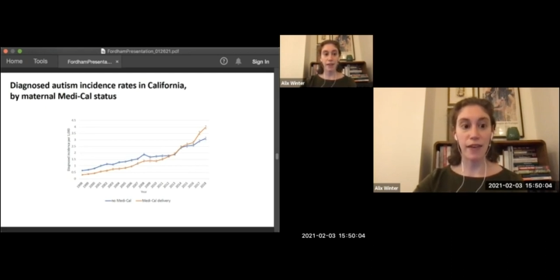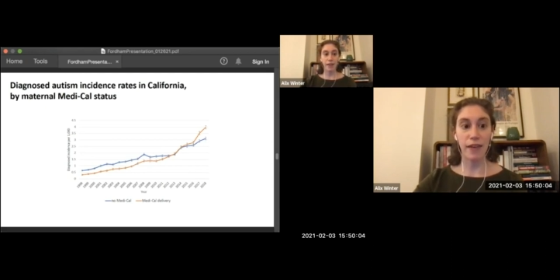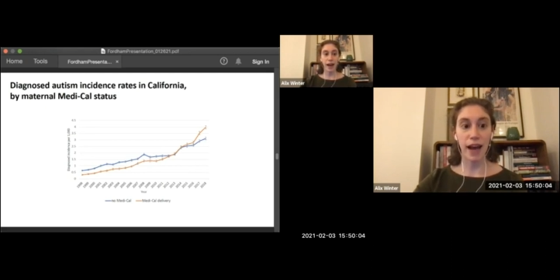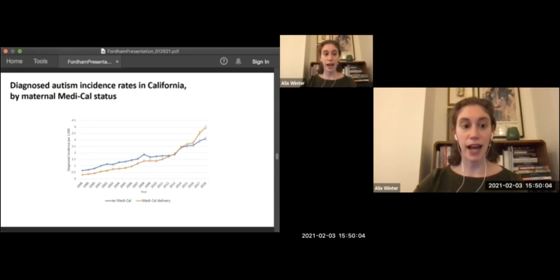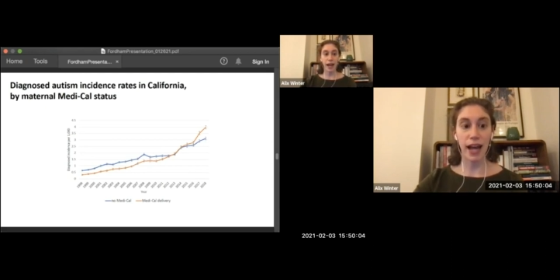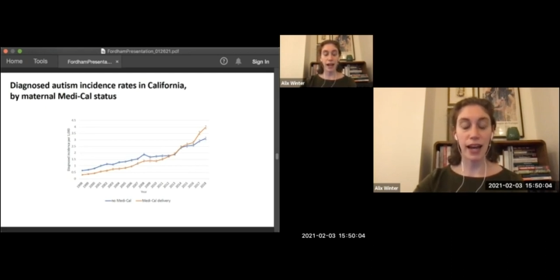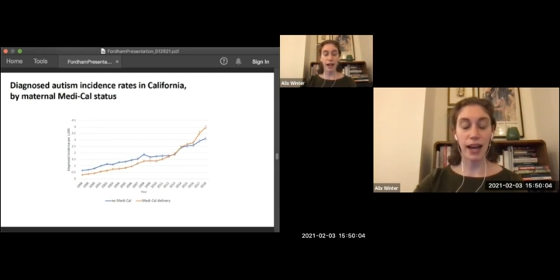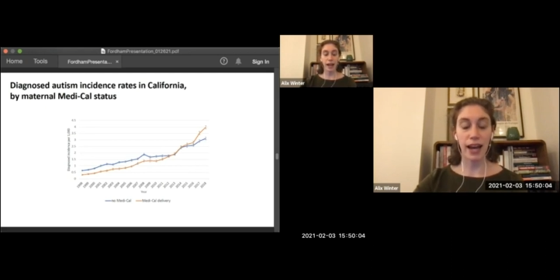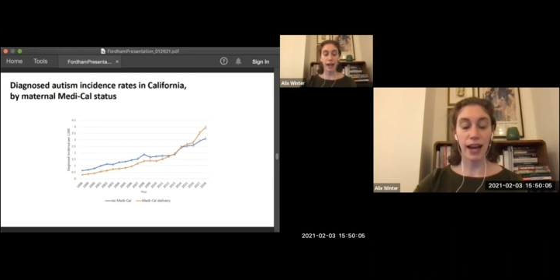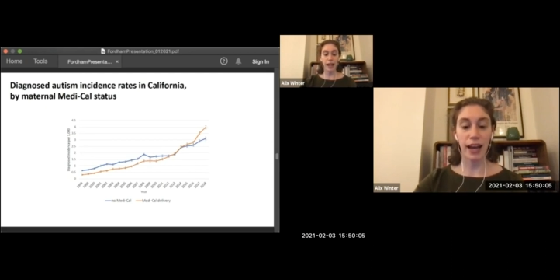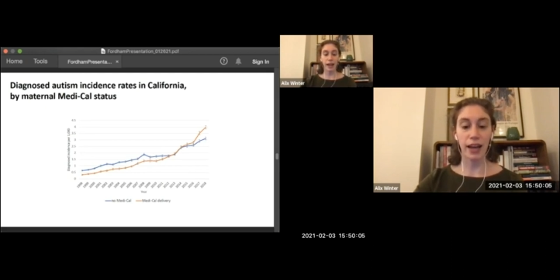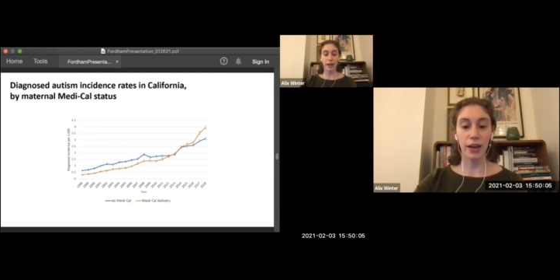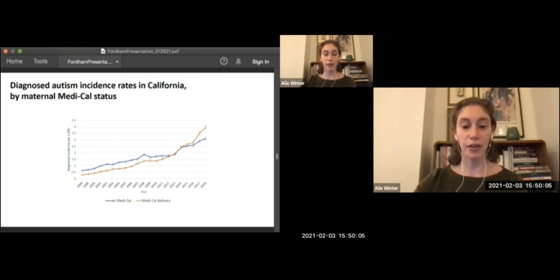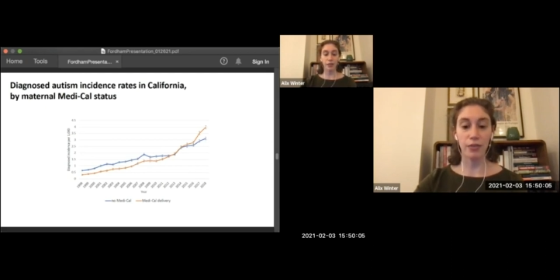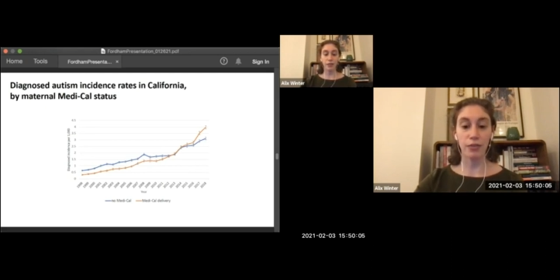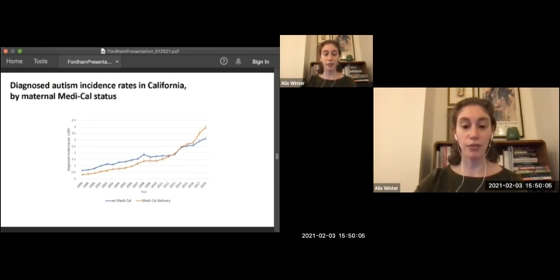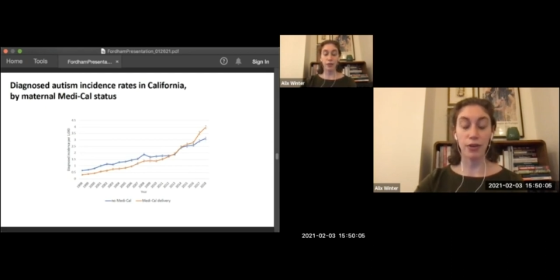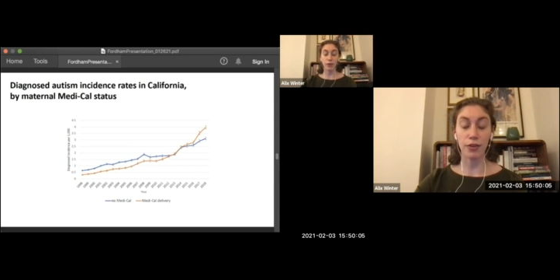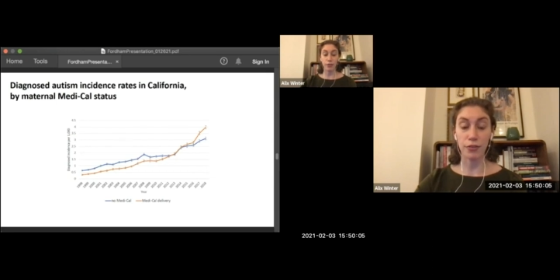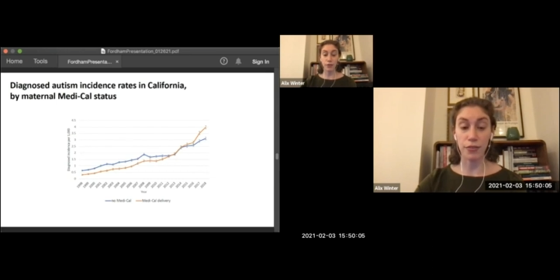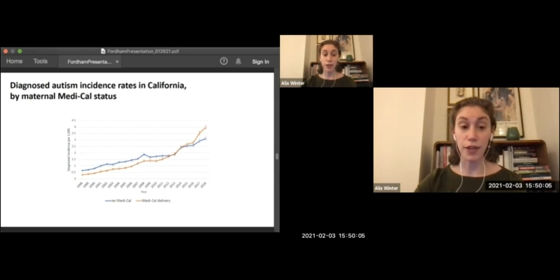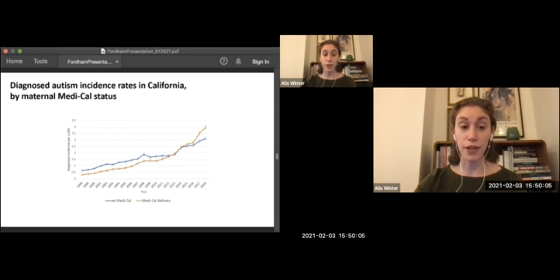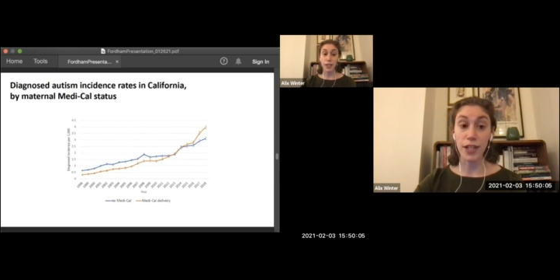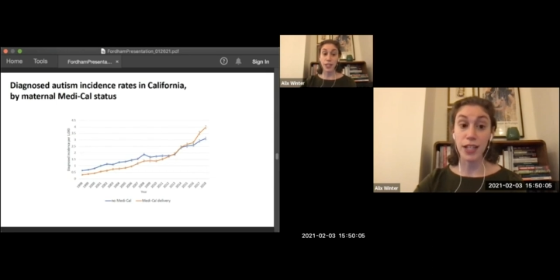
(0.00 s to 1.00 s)
finding
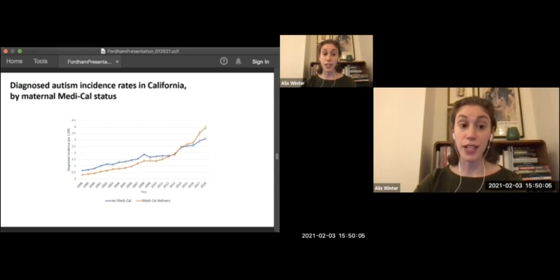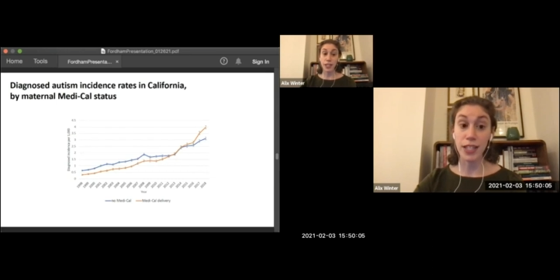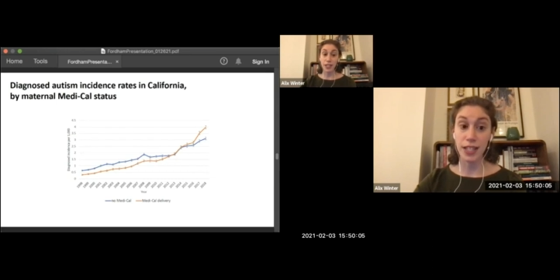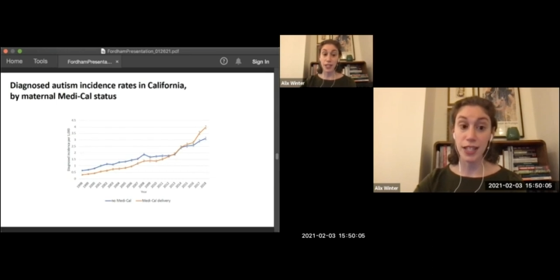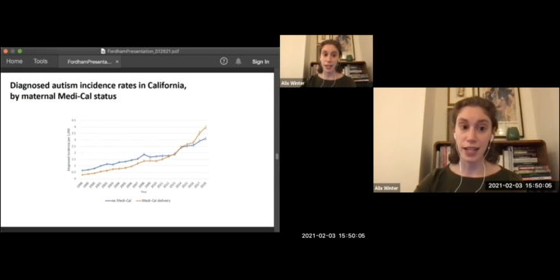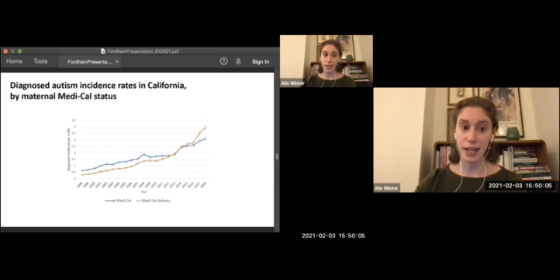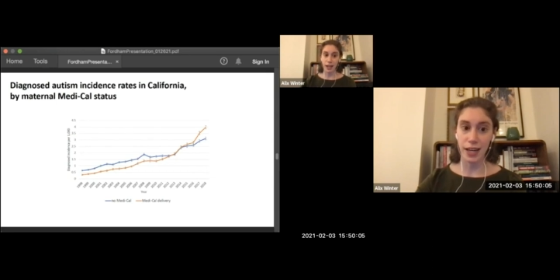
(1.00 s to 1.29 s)
reversed